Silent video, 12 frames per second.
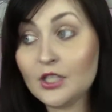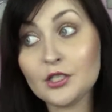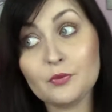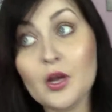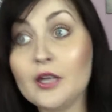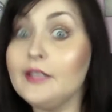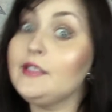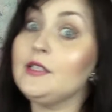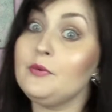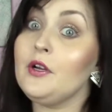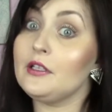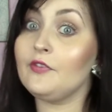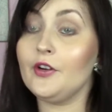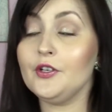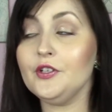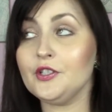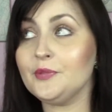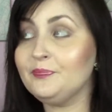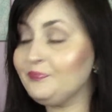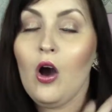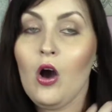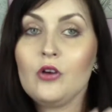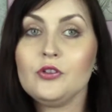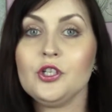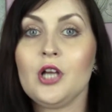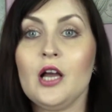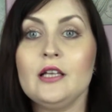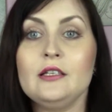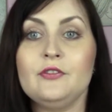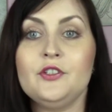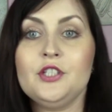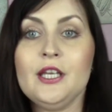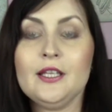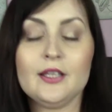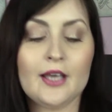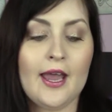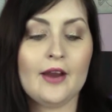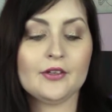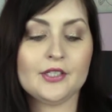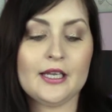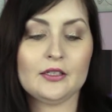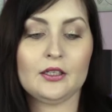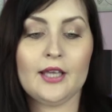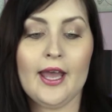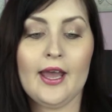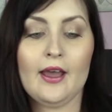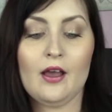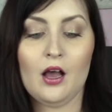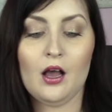does work. It does work, it's very good. On to kind of teeth care and dental care.